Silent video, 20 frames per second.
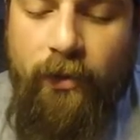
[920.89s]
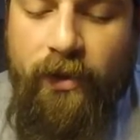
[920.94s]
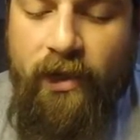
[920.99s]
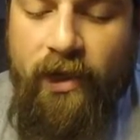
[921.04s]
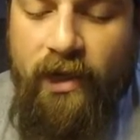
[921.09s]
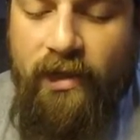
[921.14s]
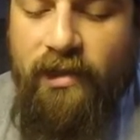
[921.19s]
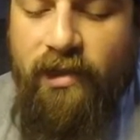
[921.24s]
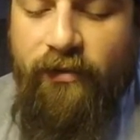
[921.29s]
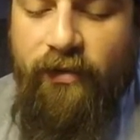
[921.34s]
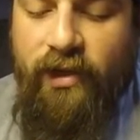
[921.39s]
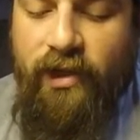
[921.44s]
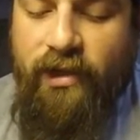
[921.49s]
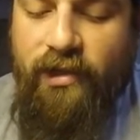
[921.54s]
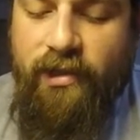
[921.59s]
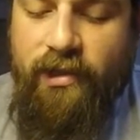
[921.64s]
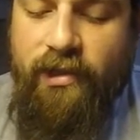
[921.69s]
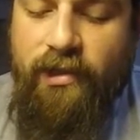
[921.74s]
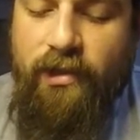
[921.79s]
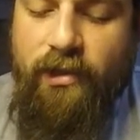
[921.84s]
Because of
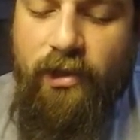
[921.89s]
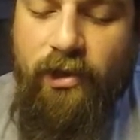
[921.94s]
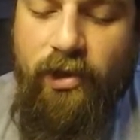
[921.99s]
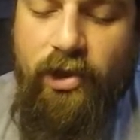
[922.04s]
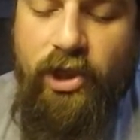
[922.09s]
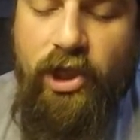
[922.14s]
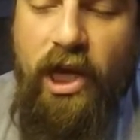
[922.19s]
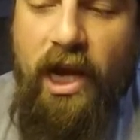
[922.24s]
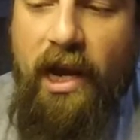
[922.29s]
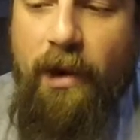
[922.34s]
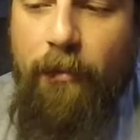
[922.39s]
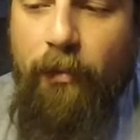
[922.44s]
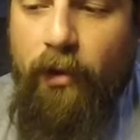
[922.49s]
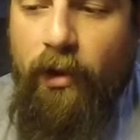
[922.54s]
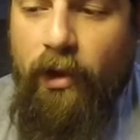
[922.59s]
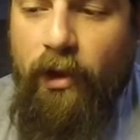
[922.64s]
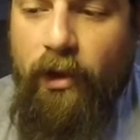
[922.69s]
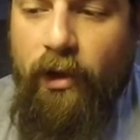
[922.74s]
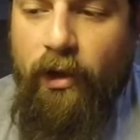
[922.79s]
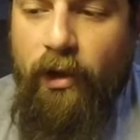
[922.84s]
this
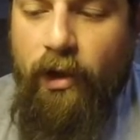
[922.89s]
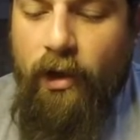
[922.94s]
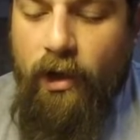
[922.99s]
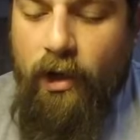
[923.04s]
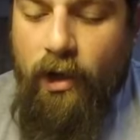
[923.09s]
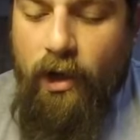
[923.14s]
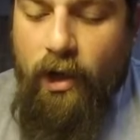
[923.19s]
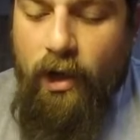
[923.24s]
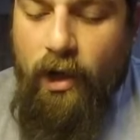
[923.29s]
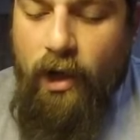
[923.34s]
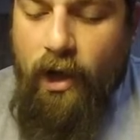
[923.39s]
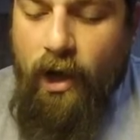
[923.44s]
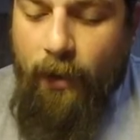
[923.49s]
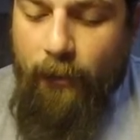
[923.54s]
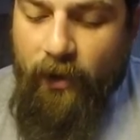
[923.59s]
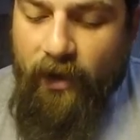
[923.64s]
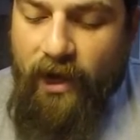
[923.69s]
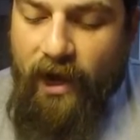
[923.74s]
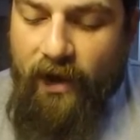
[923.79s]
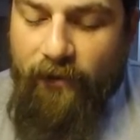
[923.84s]
chamber,
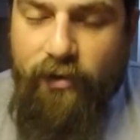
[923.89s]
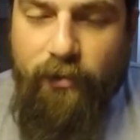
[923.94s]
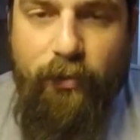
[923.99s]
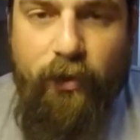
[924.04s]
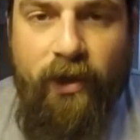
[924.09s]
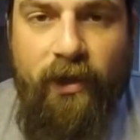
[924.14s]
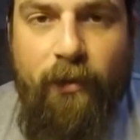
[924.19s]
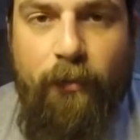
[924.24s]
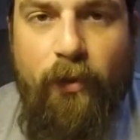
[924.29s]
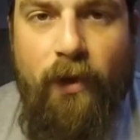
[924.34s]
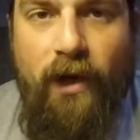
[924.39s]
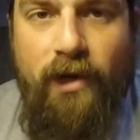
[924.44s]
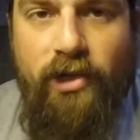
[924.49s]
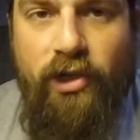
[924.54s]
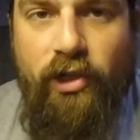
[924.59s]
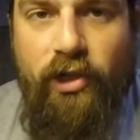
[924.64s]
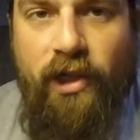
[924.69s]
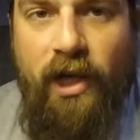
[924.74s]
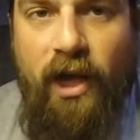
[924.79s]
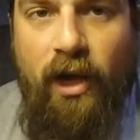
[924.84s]
I'm gonna have to bring the
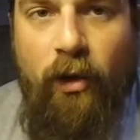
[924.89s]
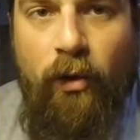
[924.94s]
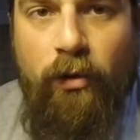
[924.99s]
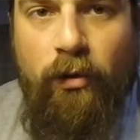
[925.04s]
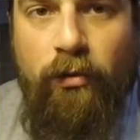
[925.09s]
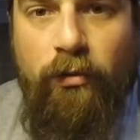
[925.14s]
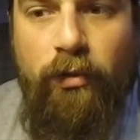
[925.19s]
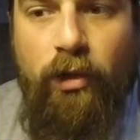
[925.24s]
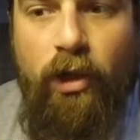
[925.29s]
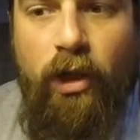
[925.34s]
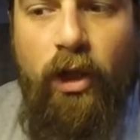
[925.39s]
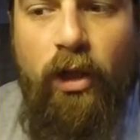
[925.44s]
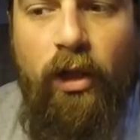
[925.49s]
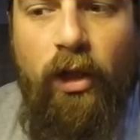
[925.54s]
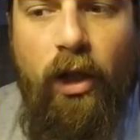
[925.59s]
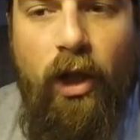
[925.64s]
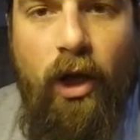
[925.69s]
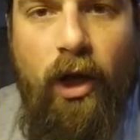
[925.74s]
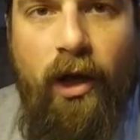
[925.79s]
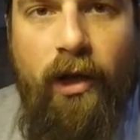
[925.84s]
pressure down a
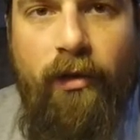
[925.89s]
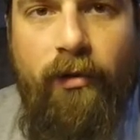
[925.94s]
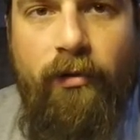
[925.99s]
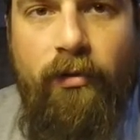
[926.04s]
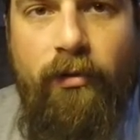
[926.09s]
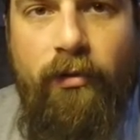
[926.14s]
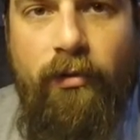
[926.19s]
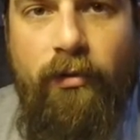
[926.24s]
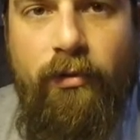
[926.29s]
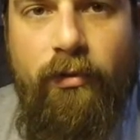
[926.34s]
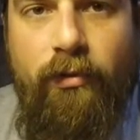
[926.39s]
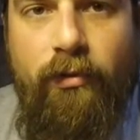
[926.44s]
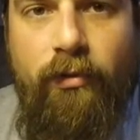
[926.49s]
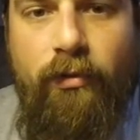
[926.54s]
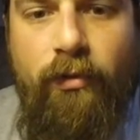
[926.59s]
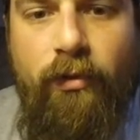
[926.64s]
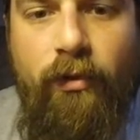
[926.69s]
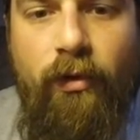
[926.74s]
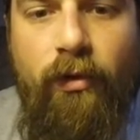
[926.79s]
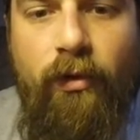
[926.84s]
lot,
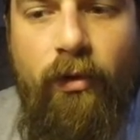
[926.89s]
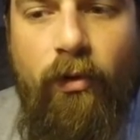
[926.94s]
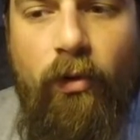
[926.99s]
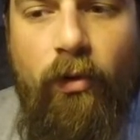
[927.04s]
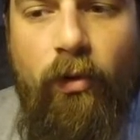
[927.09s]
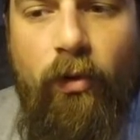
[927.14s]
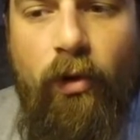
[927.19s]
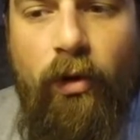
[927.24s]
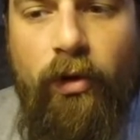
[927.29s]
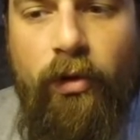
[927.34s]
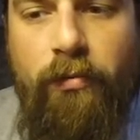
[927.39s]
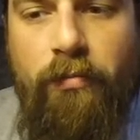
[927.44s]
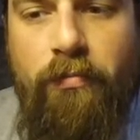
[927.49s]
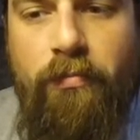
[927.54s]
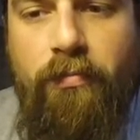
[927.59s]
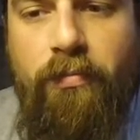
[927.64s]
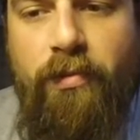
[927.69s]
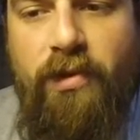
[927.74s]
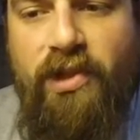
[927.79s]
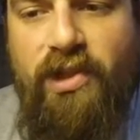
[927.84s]
or
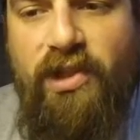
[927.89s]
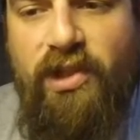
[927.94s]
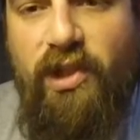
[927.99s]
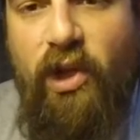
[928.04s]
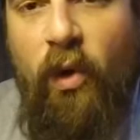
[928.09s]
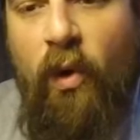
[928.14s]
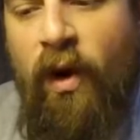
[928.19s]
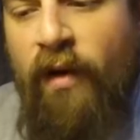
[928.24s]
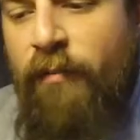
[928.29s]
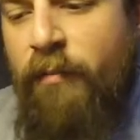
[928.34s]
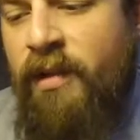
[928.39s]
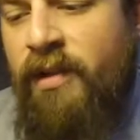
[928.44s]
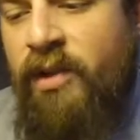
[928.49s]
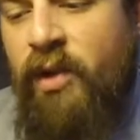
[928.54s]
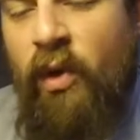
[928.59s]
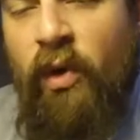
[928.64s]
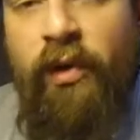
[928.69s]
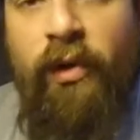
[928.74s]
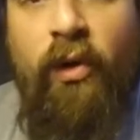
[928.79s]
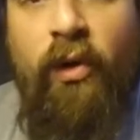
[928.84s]
so I've been told